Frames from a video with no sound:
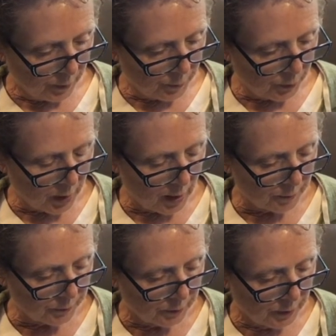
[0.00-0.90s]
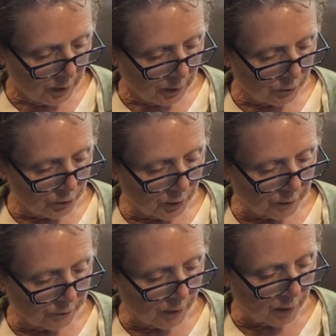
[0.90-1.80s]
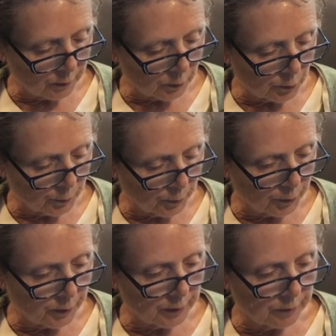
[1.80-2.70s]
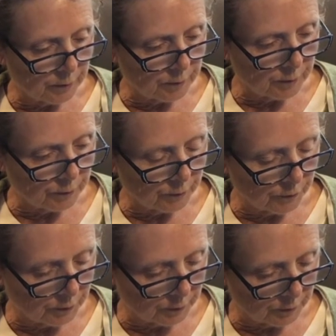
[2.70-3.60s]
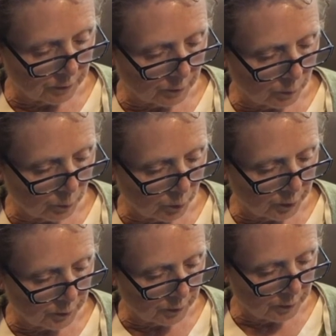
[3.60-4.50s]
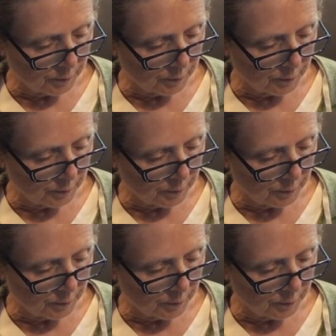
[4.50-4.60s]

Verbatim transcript: Perhaps she had followed a bird into Stinchfield's woods.